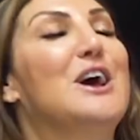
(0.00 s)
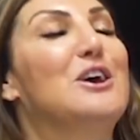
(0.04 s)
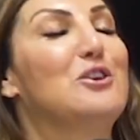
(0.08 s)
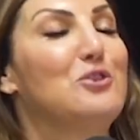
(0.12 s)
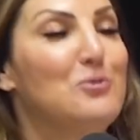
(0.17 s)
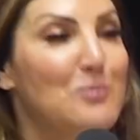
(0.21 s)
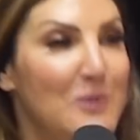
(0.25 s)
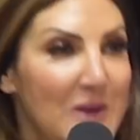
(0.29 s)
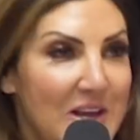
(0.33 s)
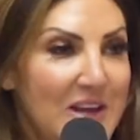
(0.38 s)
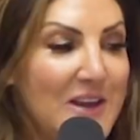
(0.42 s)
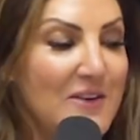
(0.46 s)

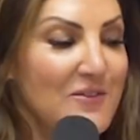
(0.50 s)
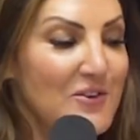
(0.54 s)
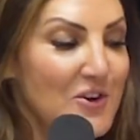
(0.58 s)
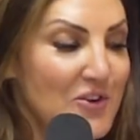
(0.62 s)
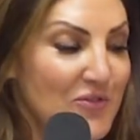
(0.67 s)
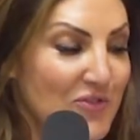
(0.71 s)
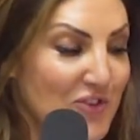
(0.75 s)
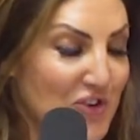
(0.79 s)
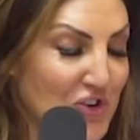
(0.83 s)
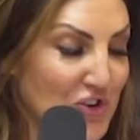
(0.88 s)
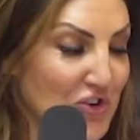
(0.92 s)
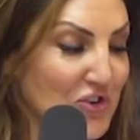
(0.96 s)
Speaking of
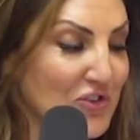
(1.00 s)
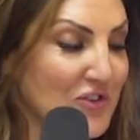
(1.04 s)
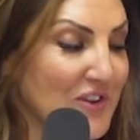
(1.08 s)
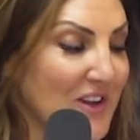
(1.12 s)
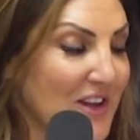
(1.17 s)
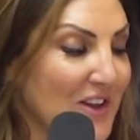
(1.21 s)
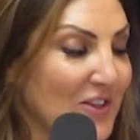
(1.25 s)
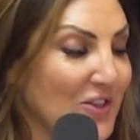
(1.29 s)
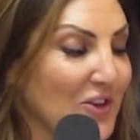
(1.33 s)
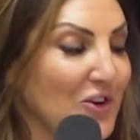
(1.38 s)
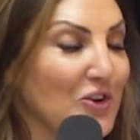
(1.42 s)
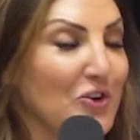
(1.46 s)
New
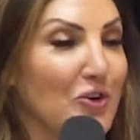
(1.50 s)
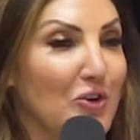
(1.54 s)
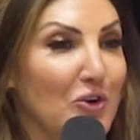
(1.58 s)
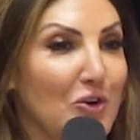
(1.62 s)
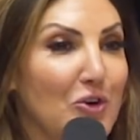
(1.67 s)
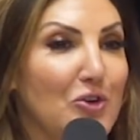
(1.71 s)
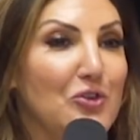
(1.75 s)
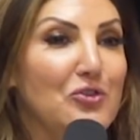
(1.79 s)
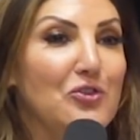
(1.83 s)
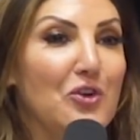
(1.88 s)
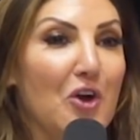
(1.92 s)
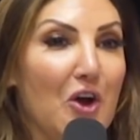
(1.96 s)
Jersey, the
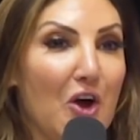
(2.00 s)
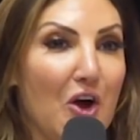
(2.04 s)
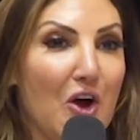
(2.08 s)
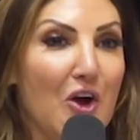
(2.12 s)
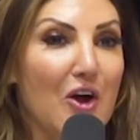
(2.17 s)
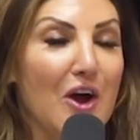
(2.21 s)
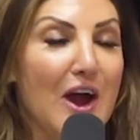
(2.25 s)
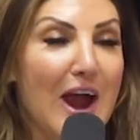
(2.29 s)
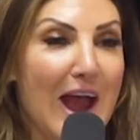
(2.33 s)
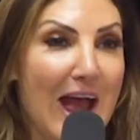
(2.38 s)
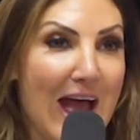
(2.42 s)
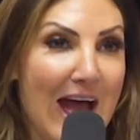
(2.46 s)
girls
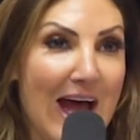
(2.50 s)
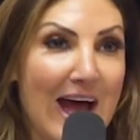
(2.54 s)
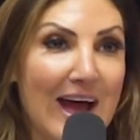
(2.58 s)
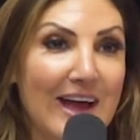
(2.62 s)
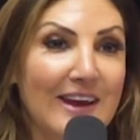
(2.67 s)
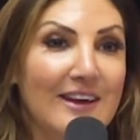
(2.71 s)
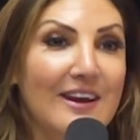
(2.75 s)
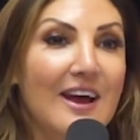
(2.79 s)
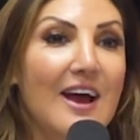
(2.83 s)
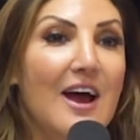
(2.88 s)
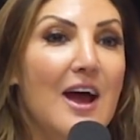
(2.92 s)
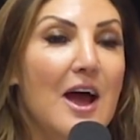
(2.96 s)
are
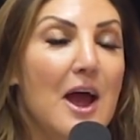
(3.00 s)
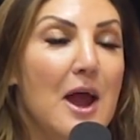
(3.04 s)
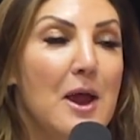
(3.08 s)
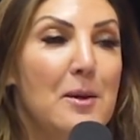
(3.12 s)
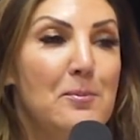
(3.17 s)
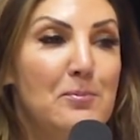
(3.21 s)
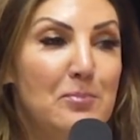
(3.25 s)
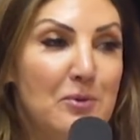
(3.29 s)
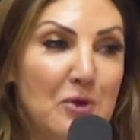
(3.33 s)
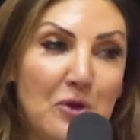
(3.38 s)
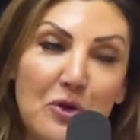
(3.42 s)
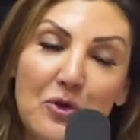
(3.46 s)
at a
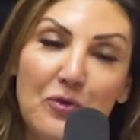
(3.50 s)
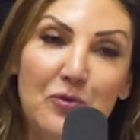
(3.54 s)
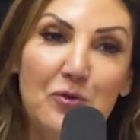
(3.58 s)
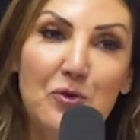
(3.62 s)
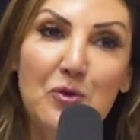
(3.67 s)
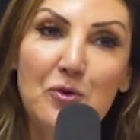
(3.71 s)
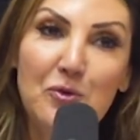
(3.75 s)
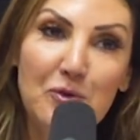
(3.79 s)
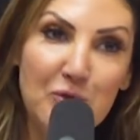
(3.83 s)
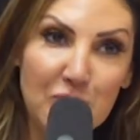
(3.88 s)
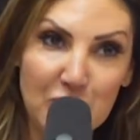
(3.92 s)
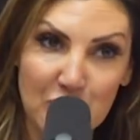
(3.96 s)

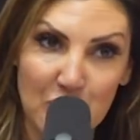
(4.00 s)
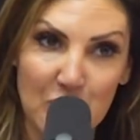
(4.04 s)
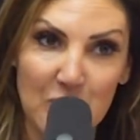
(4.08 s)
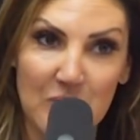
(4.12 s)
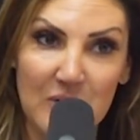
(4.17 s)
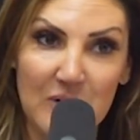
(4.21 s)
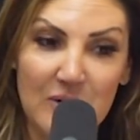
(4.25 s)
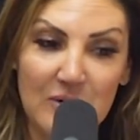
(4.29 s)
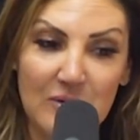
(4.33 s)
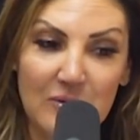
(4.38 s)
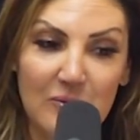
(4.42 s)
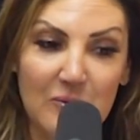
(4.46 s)
beautiful
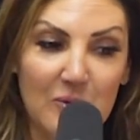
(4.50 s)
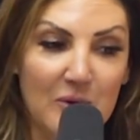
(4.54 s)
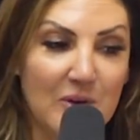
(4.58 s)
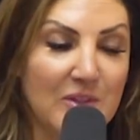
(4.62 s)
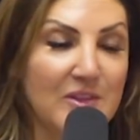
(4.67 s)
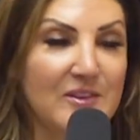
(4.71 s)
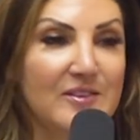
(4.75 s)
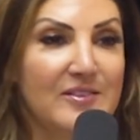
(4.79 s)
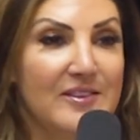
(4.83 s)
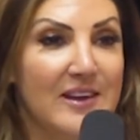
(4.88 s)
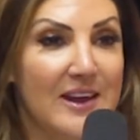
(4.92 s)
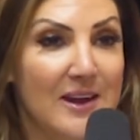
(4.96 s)
resort, one of
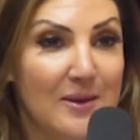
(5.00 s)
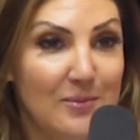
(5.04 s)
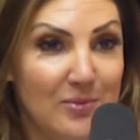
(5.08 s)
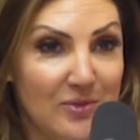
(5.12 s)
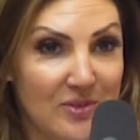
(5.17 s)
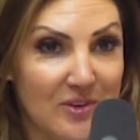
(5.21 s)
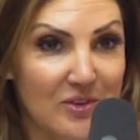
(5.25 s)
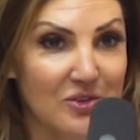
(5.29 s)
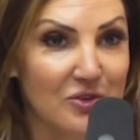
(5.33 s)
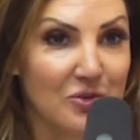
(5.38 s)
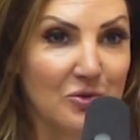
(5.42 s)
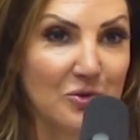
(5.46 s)
the same
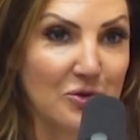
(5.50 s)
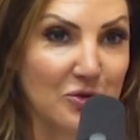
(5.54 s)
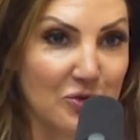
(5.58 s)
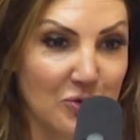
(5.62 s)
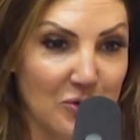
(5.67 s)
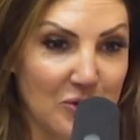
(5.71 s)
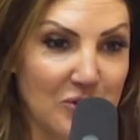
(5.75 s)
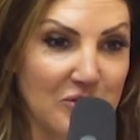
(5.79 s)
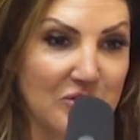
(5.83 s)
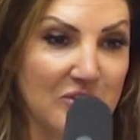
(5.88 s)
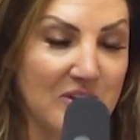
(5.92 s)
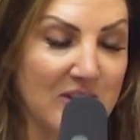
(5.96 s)
sister
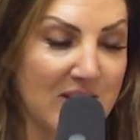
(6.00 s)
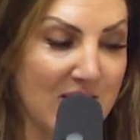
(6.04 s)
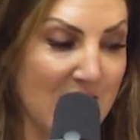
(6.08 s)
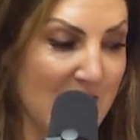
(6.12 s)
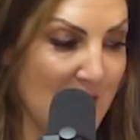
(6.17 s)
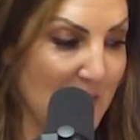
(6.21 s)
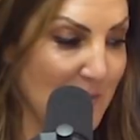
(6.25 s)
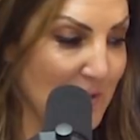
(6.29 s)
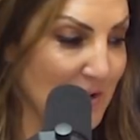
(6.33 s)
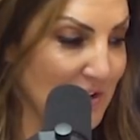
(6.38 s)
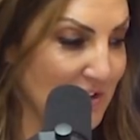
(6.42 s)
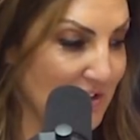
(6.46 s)
resorts that
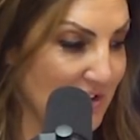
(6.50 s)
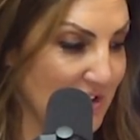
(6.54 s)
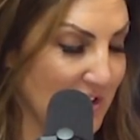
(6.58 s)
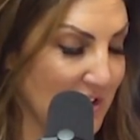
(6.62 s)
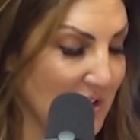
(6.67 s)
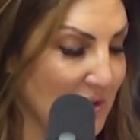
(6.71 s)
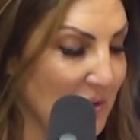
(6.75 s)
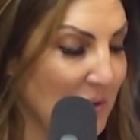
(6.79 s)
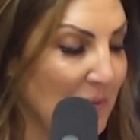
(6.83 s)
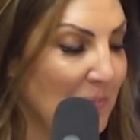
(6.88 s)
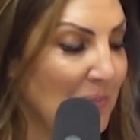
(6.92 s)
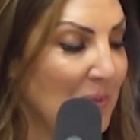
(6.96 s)
I went
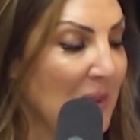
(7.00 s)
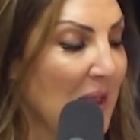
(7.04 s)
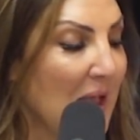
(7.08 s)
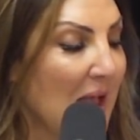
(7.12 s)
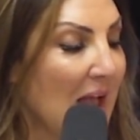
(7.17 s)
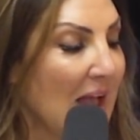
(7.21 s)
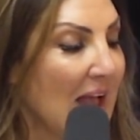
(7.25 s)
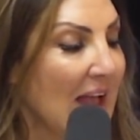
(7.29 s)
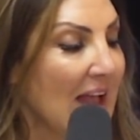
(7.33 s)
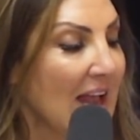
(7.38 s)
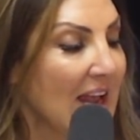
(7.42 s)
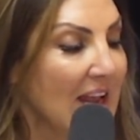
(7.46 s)
to,
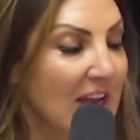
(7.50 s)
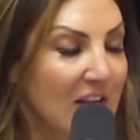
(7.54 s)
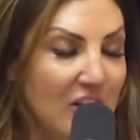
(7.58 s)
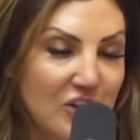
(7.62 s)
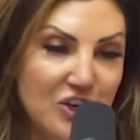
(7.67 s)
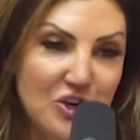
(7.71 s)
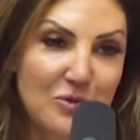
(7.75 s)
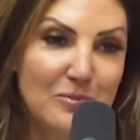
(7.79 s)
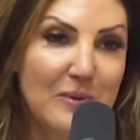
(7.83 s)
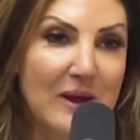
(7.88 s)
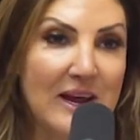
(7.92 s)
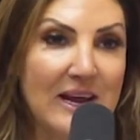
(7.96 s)
in
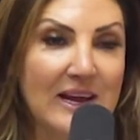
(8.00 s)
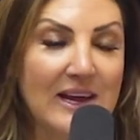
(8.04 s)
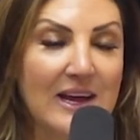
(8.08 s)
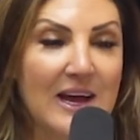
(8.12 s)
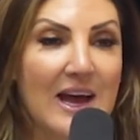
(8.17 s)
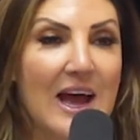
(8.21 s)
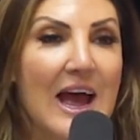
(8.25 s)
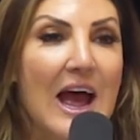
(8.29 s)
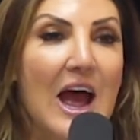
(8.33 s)
Jamaica.